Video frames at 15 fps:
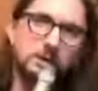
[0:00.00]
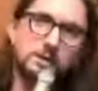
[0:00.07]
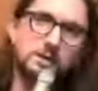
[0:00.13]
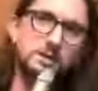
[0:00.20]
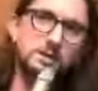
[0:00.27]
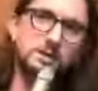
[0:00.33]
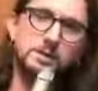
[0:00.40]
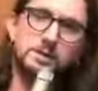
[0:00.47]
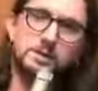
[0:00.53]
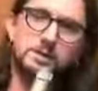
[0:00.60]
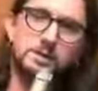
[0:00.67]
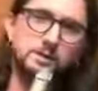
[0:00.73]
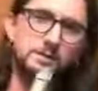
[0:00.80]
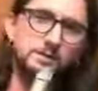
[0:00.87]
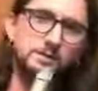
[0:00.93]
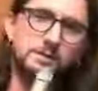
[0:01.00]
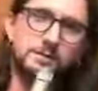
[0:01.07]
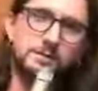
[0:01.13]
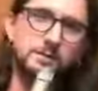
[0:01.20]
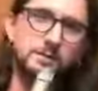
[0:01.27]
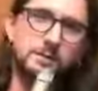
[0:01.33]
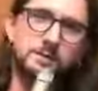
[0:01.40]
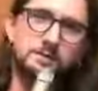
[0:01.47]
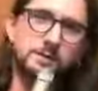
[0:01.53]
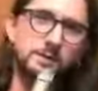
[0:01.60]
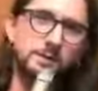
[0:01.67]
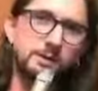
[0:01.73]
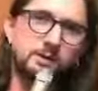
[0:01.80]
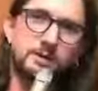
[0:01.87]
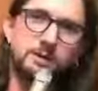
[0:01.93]
you know, you know, it's just, it's just a show. Few
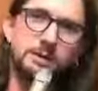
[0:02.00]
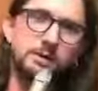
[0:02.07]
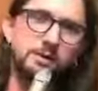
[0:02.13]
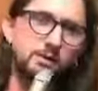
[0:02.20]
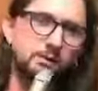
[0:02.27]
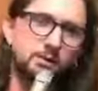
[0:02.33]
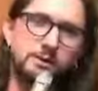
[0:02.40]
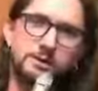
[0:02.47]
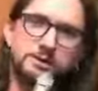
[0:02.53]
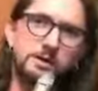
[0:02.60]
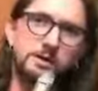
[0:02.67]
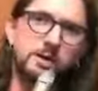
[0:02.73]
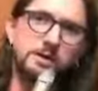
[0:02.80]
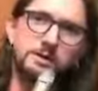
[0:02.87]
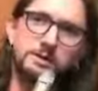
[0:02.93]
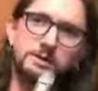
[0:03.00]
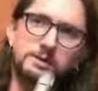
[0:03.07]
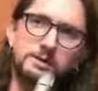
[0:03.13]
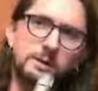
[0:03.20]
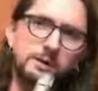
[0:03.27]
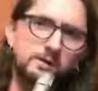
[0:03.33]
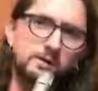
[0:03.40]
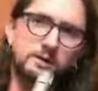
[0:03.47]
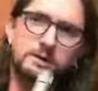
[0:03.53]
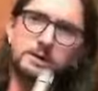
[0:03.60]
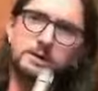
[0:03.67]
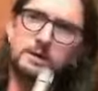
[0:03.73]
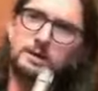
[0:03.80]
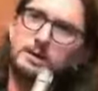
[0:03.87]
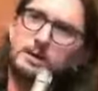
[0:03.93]
people that are looking to ruin it for others, and
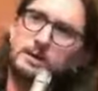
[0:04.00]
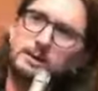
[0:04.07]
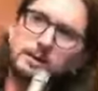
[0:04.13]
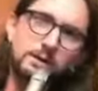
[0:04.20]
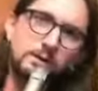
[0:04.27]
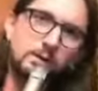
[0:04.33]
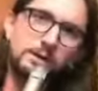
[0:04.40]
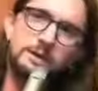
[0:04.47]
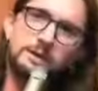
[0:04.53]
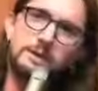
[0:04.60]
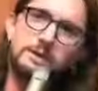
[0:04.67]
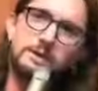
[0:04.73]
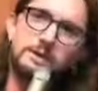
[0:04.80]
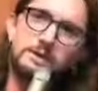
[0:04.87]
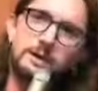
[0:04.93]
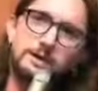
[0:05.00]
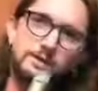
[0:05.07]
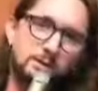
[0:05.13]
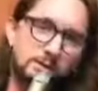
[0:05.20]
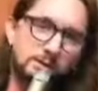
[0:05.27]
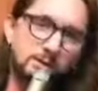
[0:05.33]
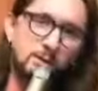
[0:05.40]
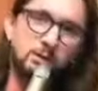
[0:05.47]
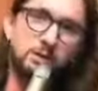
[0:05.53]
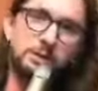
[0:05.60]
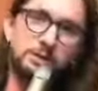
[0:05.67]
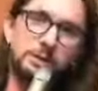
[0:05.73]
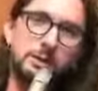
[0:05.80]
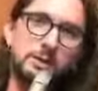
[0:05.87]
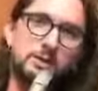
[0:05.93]
that's, you know what, that's, that's, the
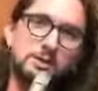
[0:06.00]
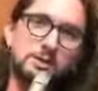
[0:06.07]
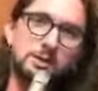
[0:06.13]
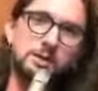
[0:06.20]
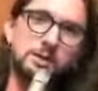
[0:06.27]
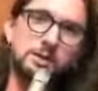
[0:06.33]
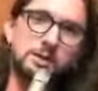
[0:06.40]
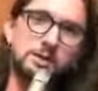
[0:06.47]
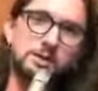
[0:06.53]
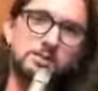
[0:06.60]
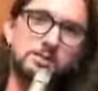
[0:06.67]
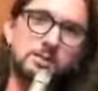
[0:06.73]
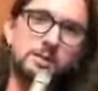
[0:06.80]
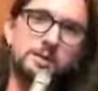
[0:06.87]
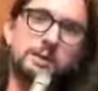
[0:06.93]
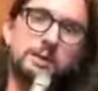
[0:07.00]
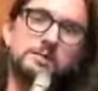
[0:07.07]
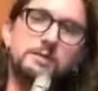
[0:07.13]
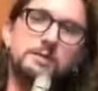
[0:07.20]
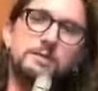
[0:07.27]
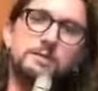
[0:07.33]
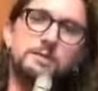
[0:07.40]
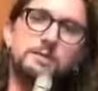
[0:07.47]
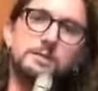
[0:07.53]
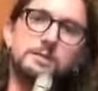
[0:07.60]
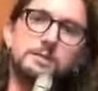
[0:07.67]
world needs a show like this more than ever.